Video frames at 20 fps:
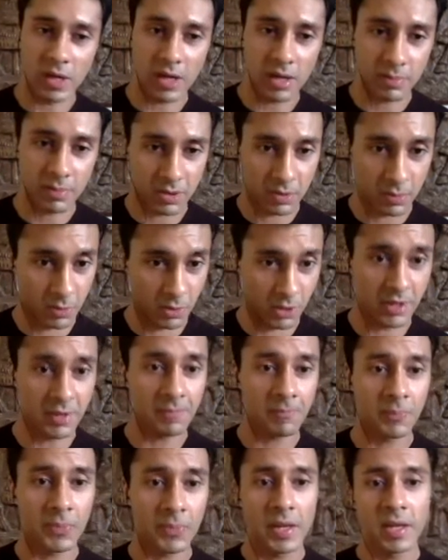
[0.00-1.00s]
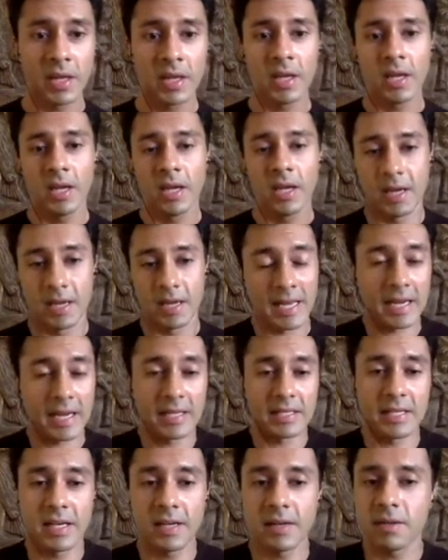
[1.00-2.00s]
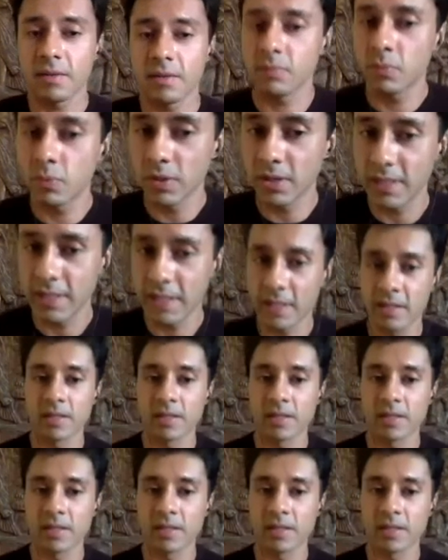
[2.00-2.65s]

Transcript: up in the morning. And like I said, we're still in